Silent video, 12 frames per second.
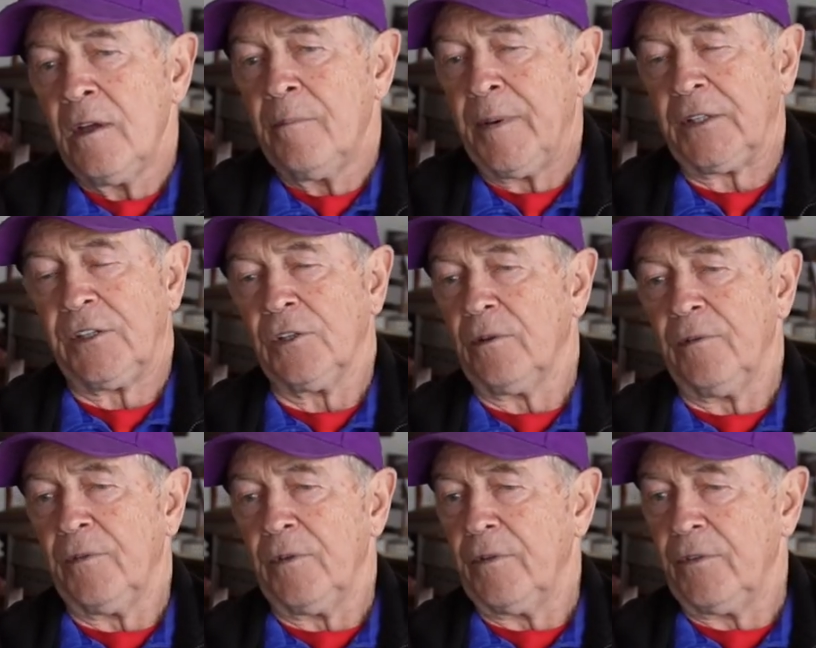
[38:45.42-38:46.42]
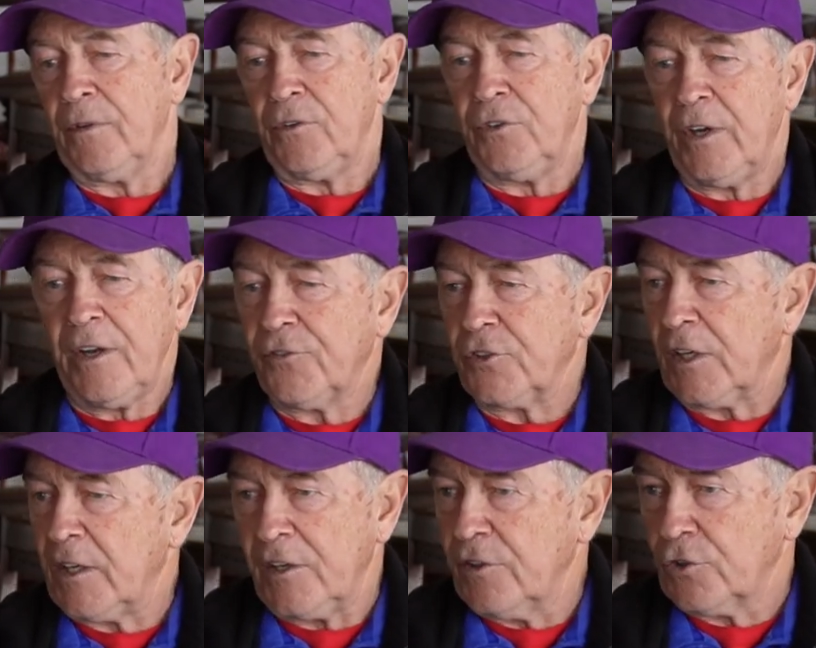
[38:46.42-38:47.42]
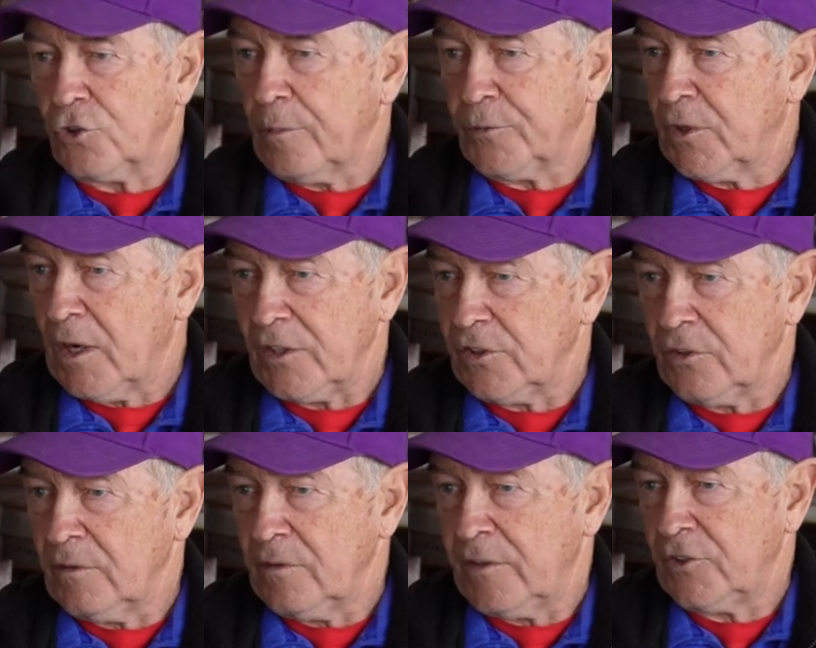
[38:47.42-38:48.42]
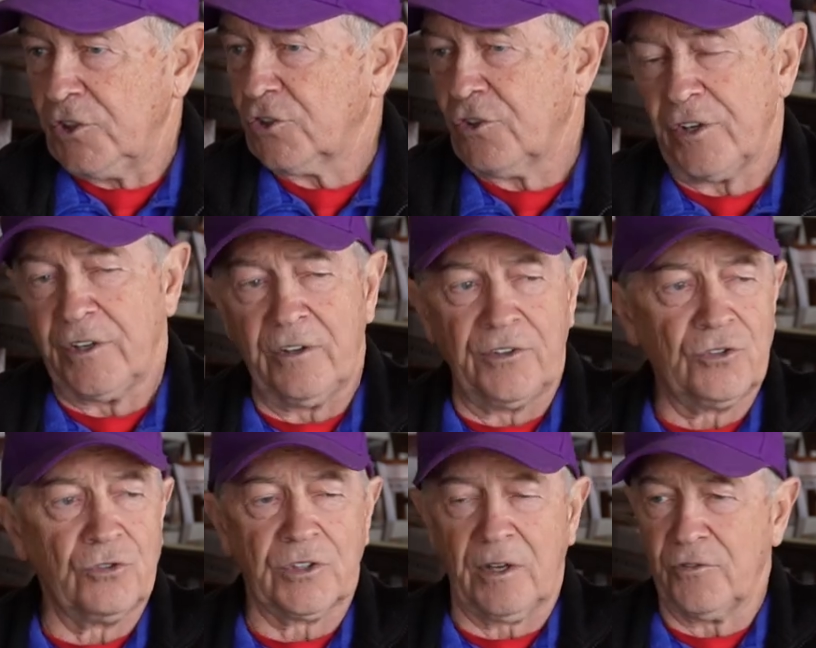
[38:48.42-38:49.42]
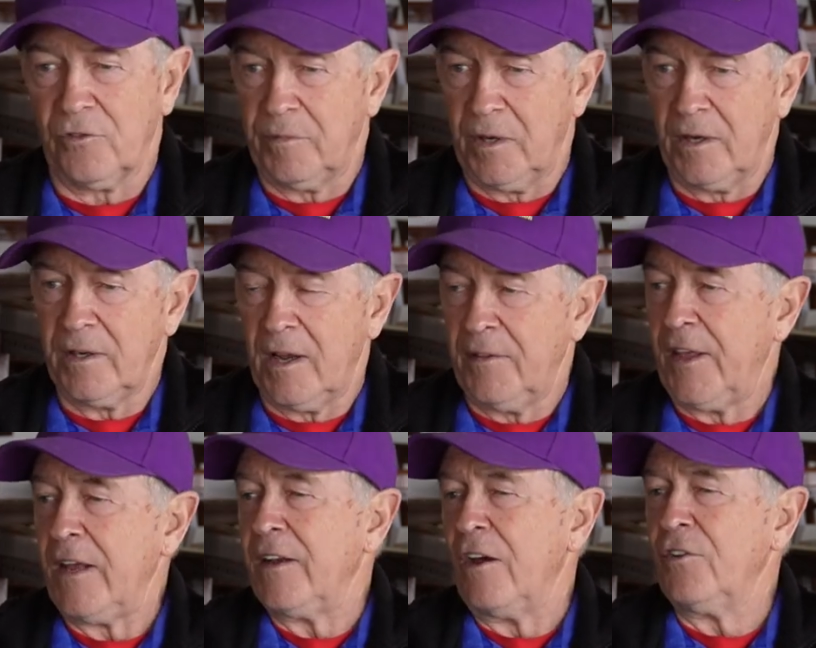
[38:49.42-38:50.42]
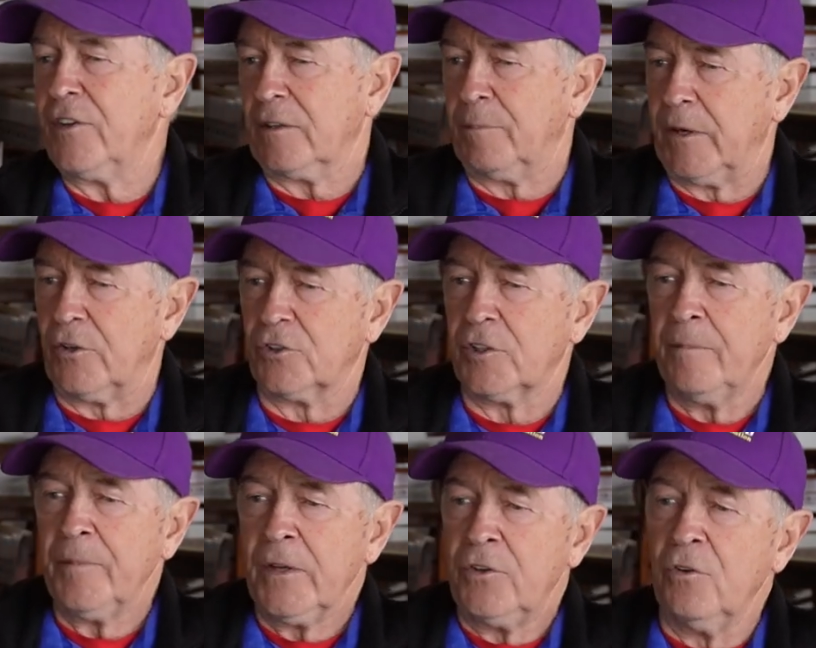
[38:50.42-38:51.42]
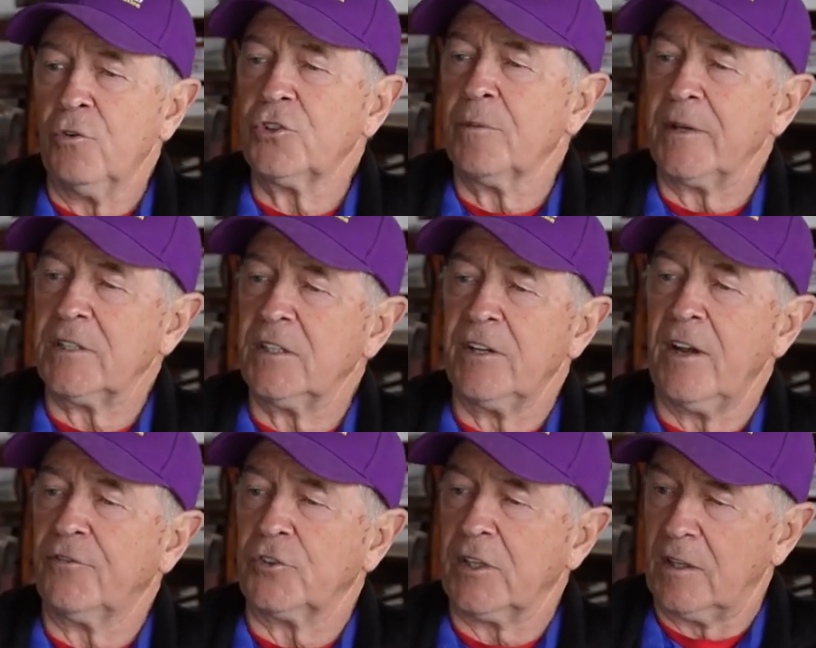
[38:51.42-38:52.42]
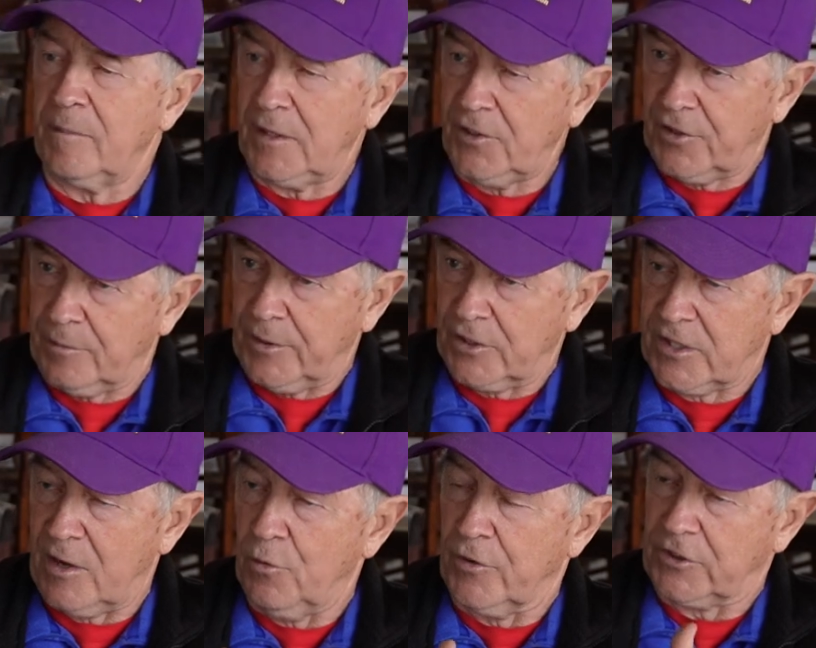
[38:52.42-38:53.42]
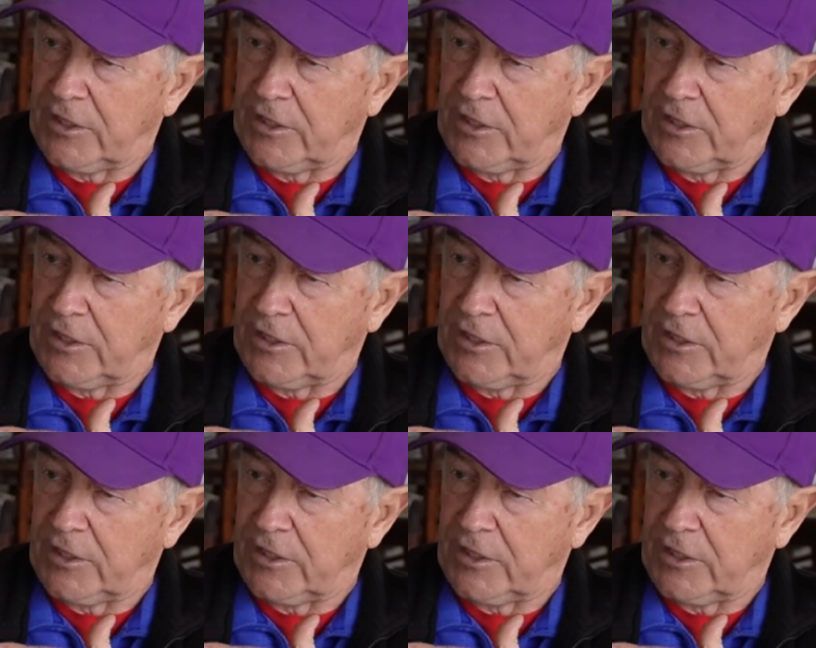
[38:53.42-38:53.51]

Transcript: but the, you don't have to tell any of the top guys. They just got to know this horse comes from behind. And they know that, because you also basically don't have to tell them anything, because they would have